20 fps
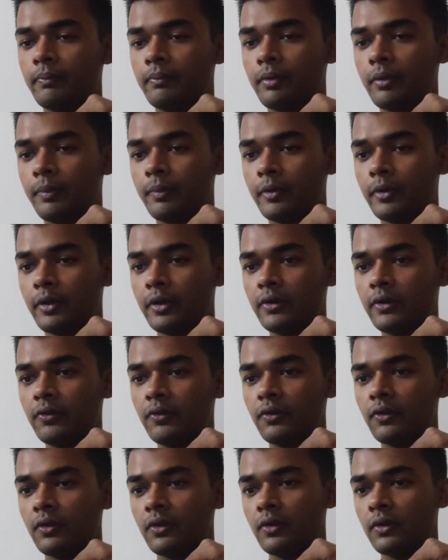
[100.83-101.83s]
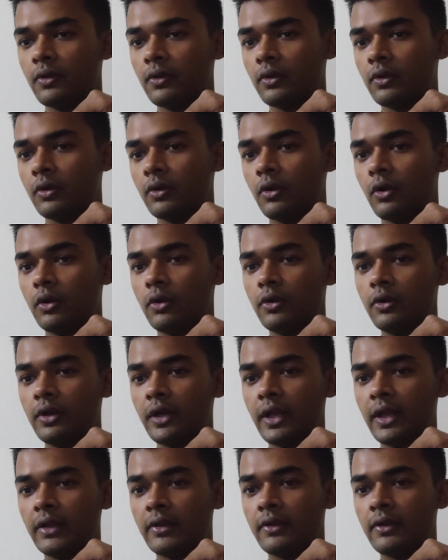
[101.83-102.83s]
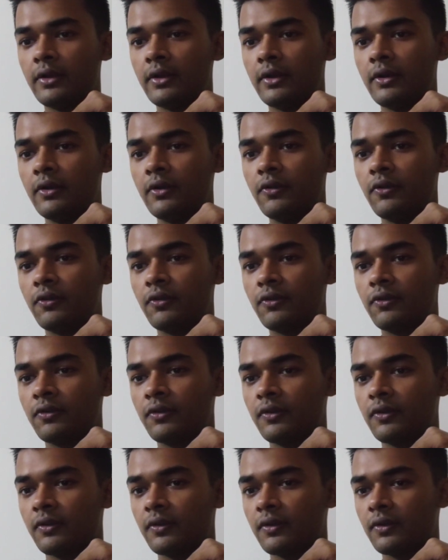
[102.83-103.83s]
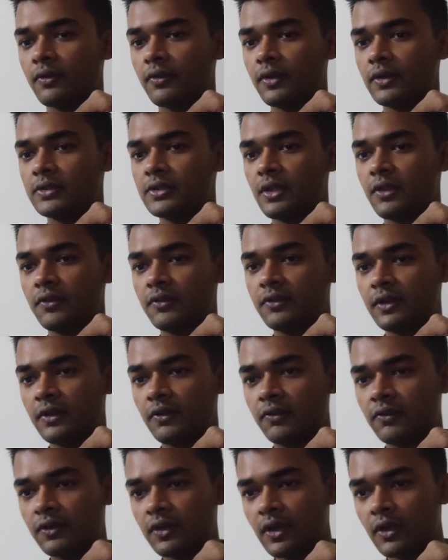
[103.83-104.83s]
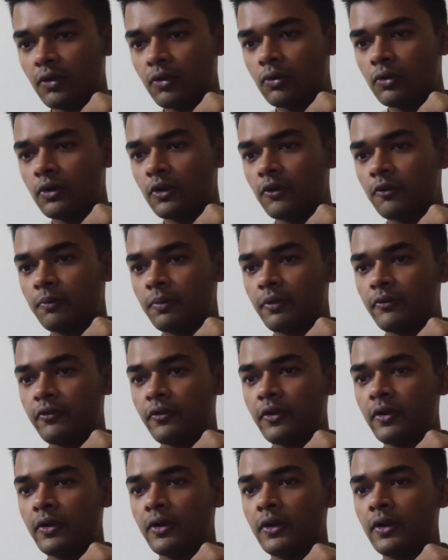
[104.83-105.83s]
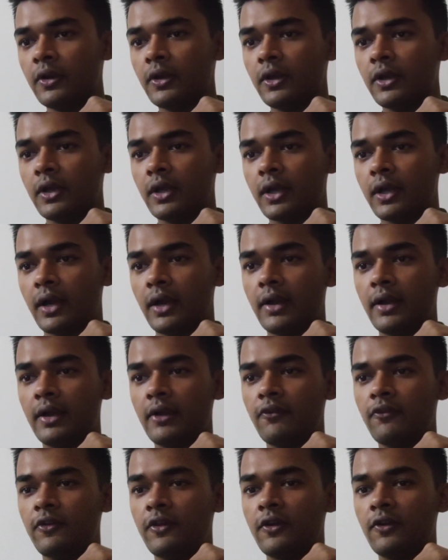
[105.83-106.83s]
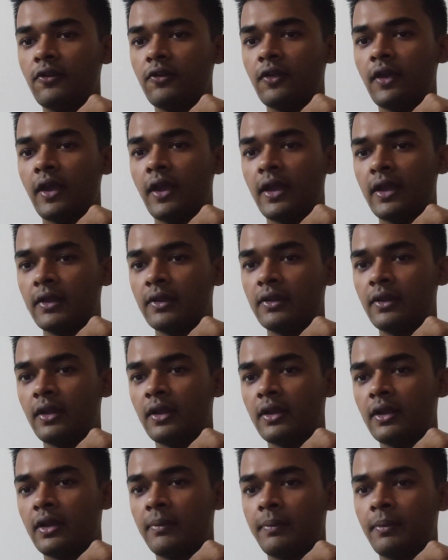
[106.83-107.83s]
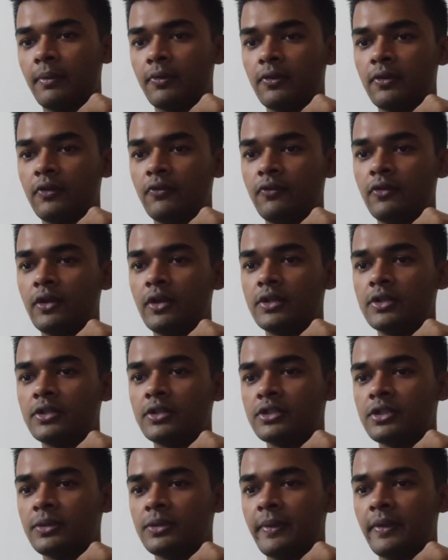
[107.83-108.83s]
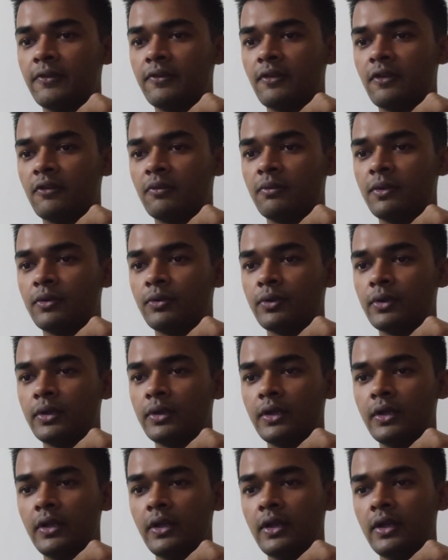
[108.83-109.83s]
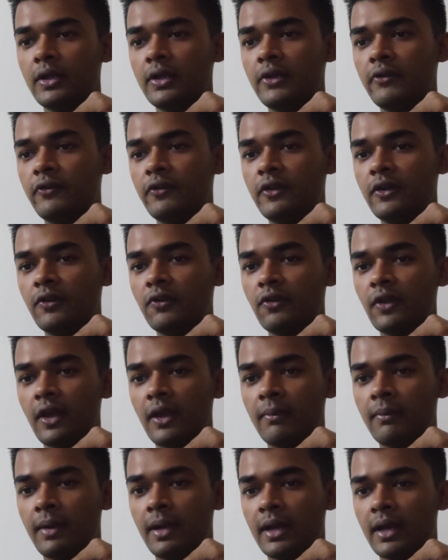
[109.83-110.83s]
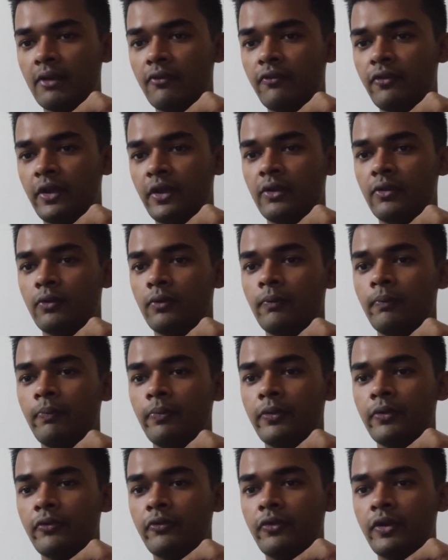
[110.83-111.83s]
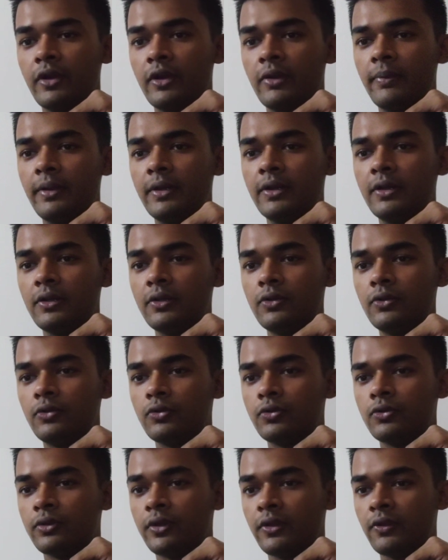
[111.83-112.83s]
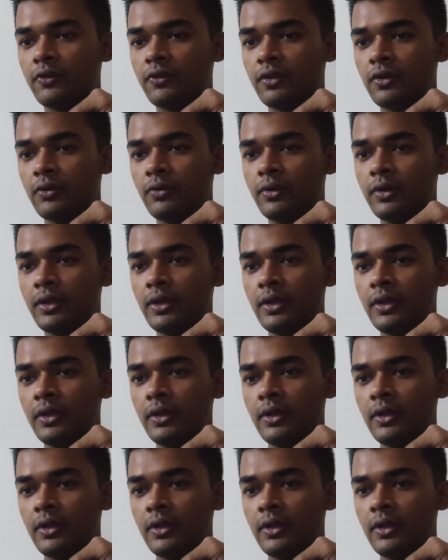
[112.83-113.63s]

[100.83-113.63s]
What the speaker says: proponents, Gordon and Liner suggested stakeholders prefer current dividends and that a positive relationship exists between dividends and market value. Fundamental to this theory